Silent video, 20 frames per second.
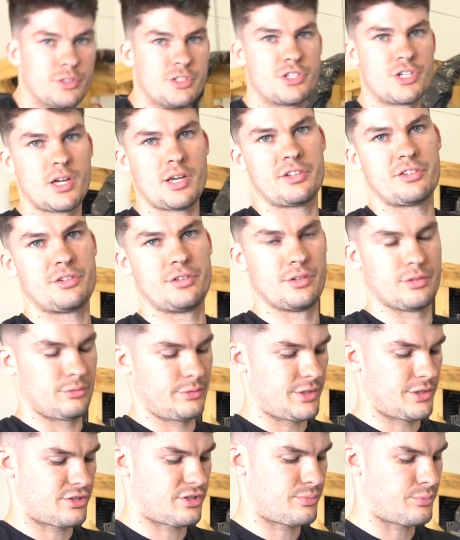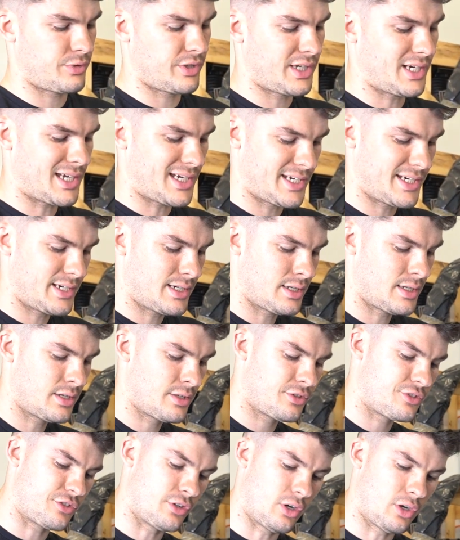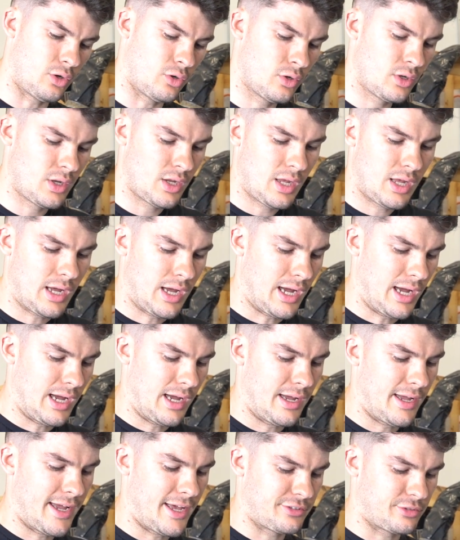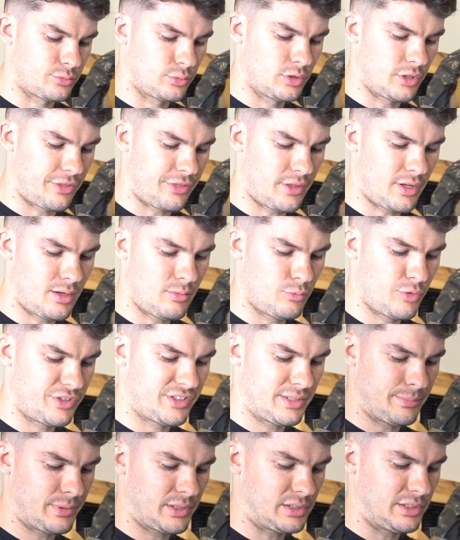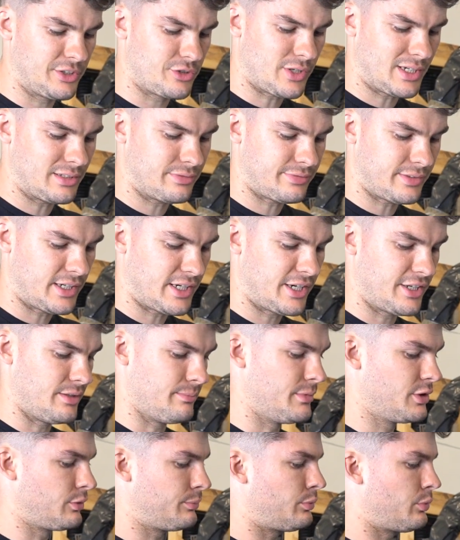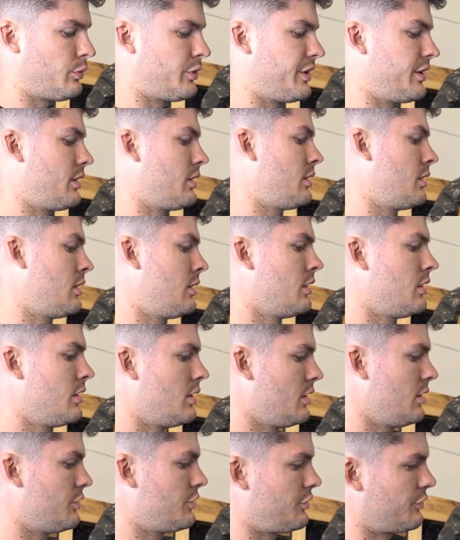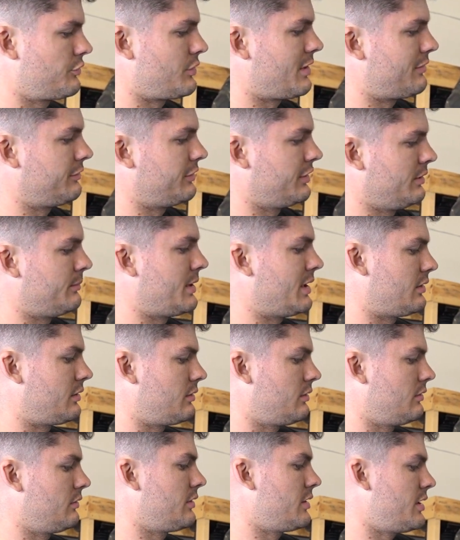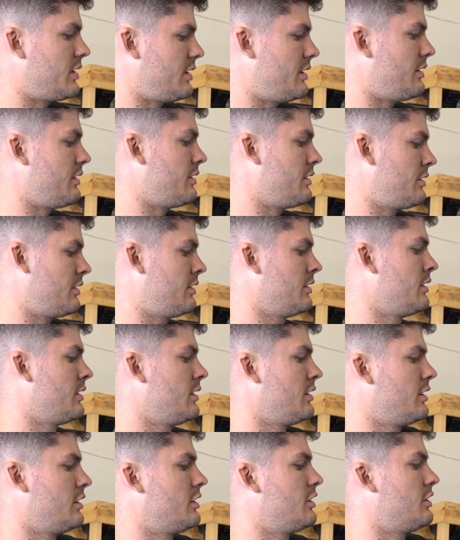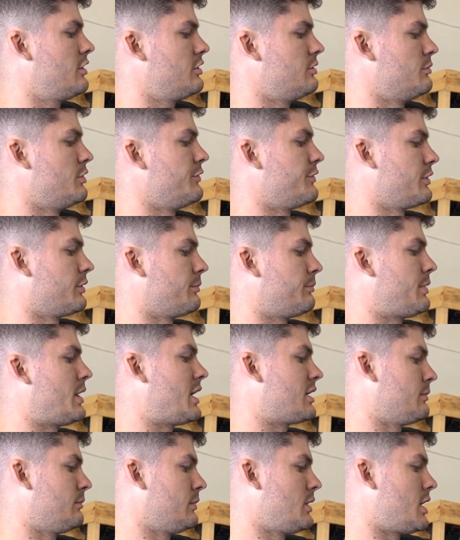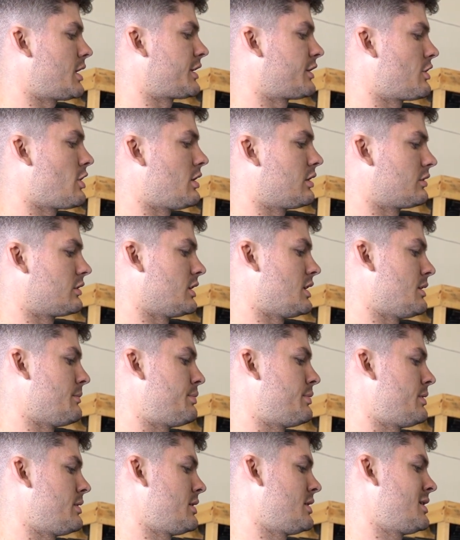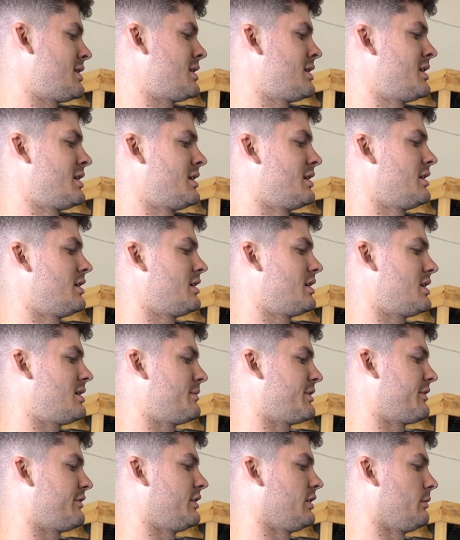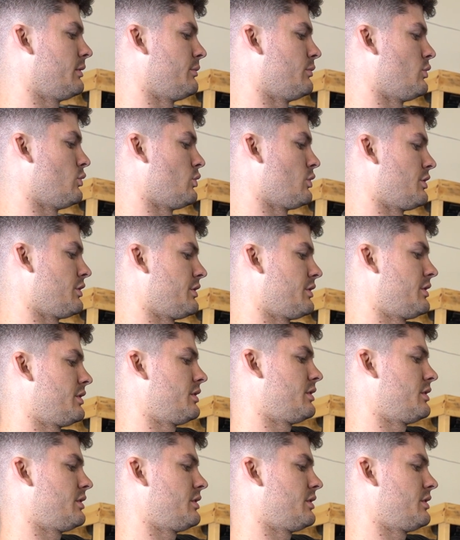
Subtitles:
adjust your rear spring height. So as a rule of thumb, we typically try to find the middle point, which is roughly about there. You move your bottom locking collar up. I'm gonna give it a little bit more.